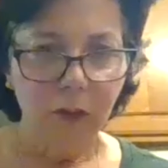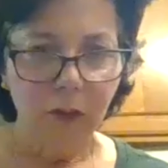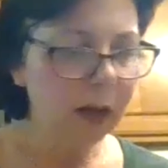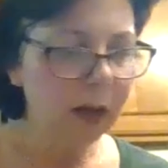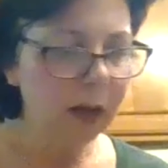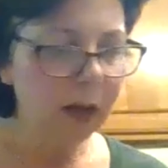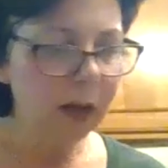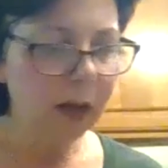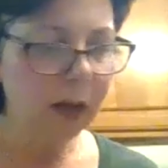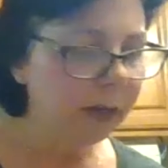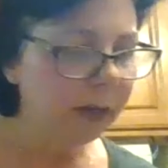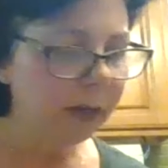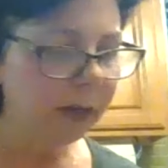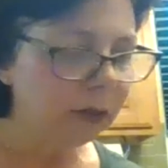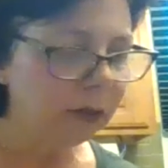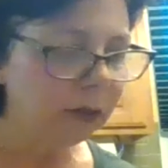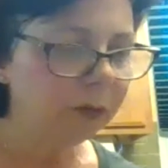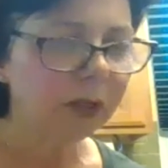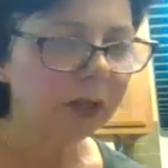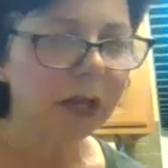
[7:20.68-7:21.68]
up and
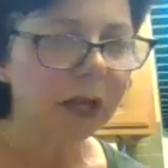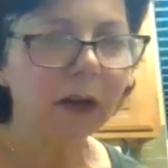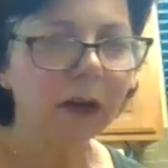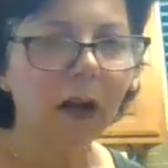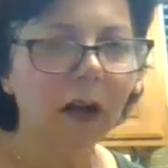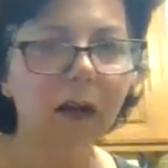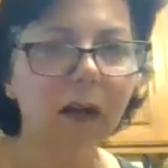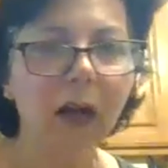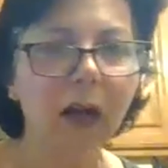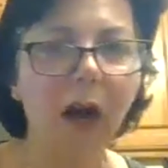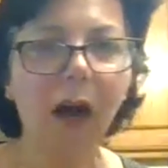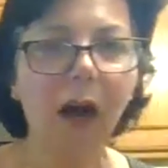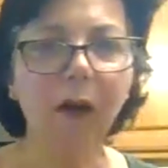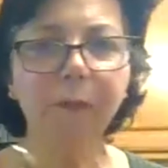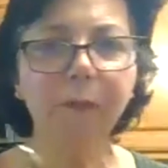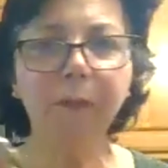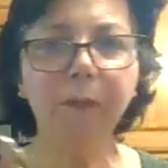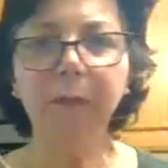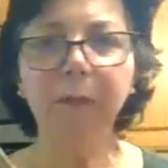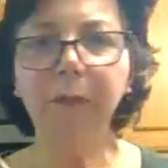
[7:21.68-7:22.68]
then you take a
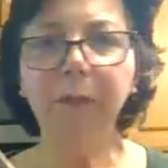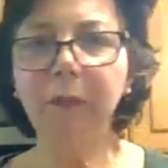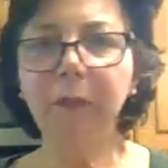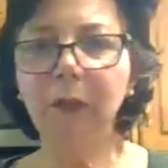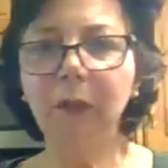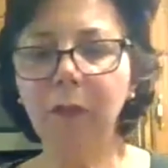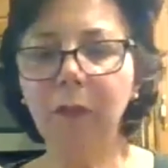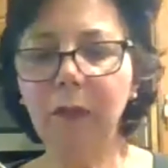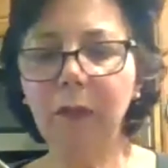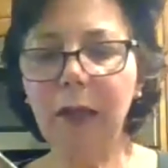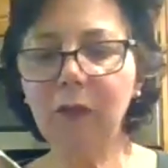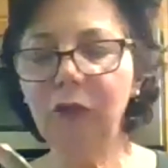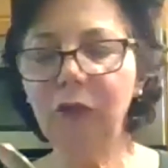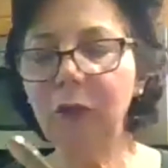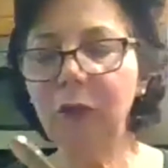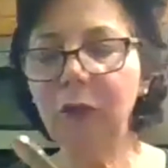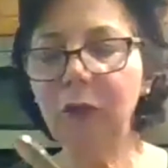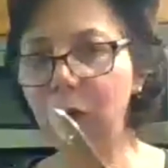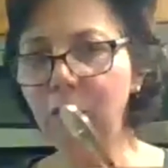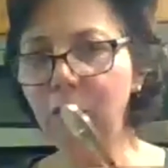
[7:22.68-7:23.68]
cup, actually
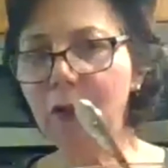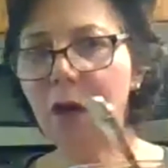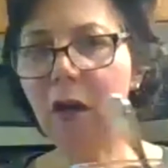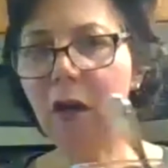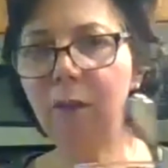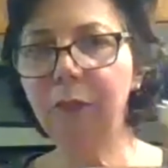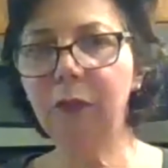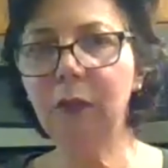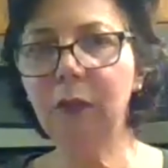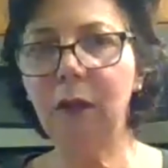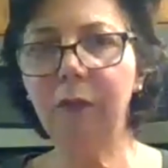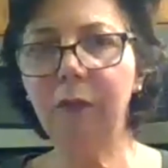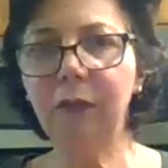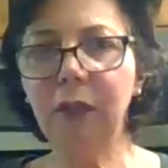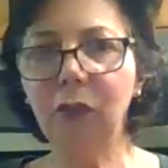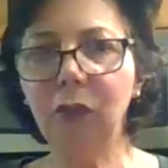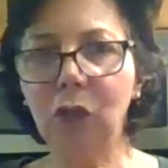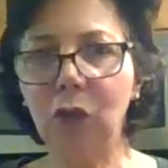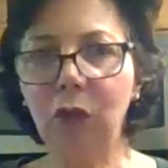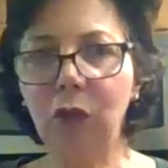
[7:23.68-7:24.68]
2 cups of
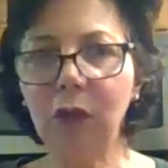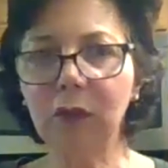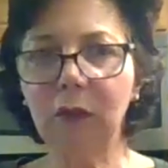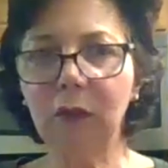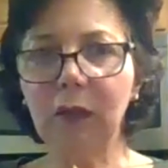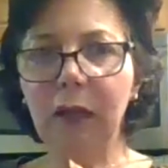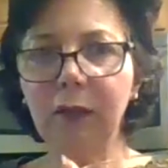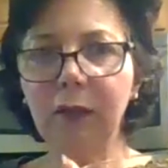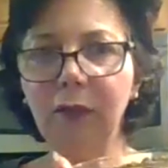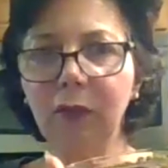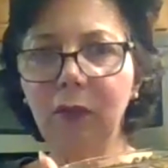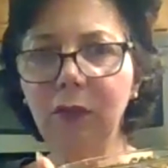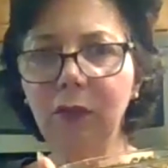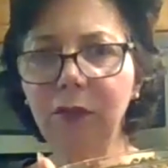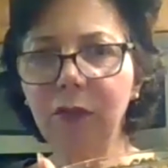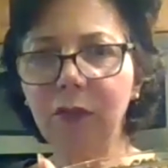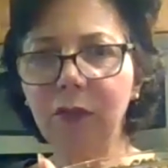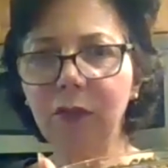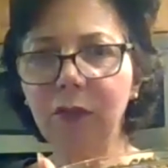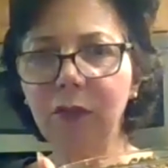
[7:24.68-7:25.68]
these cooked
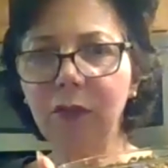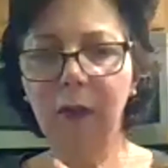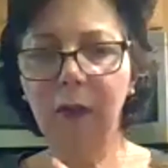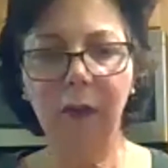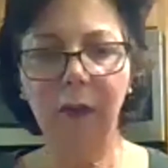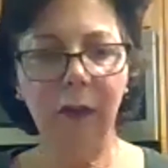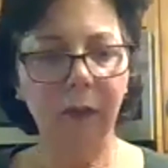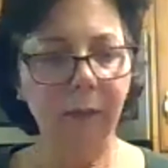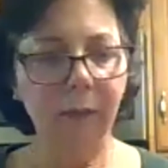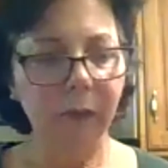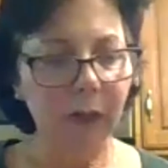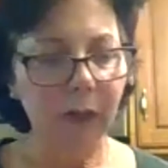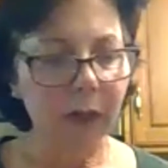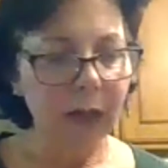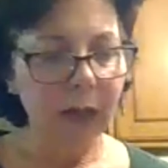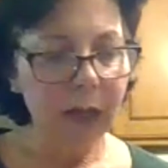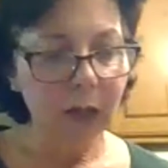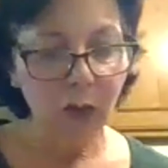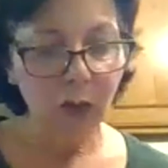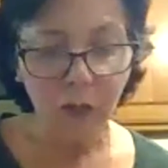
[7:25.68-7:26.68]
lentils,
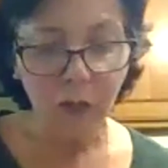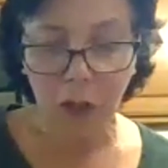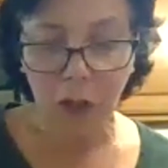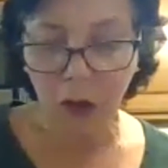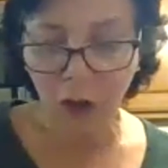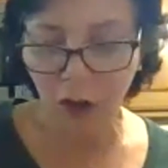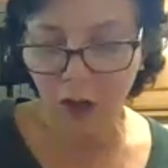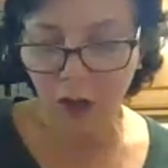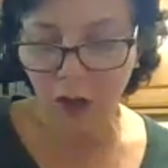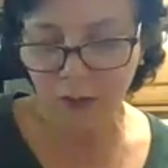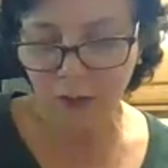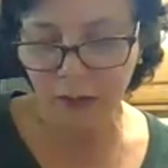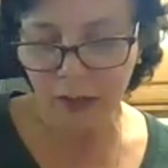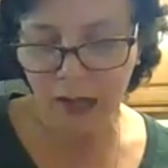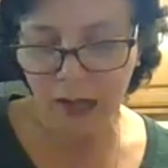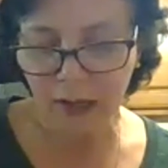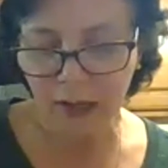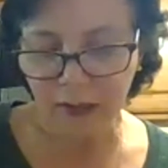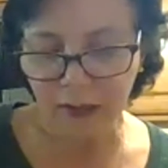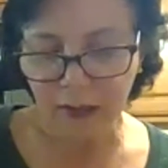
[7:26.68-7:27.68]
and you toss
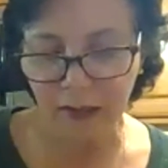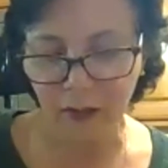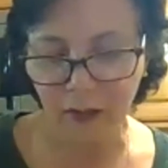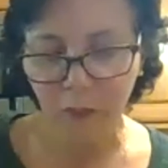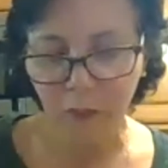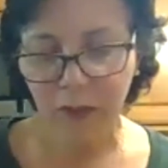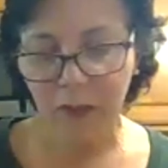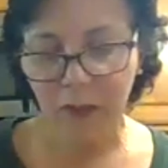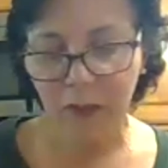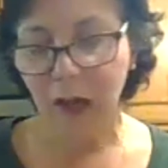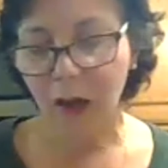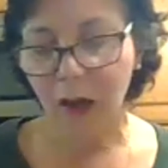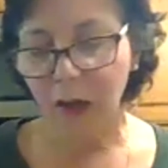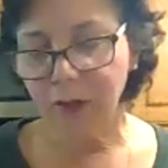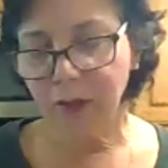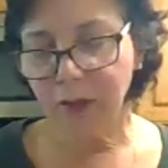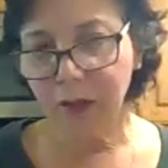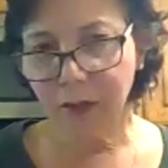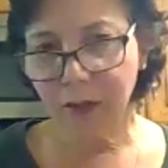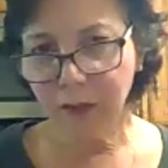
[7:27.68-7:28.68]
that in with the
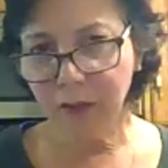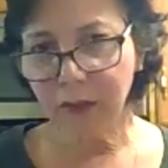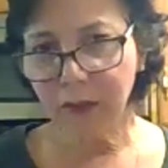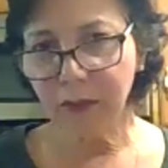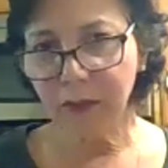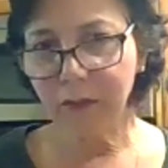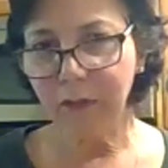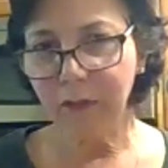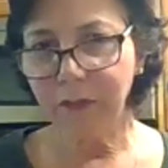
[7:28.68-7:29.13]
onions.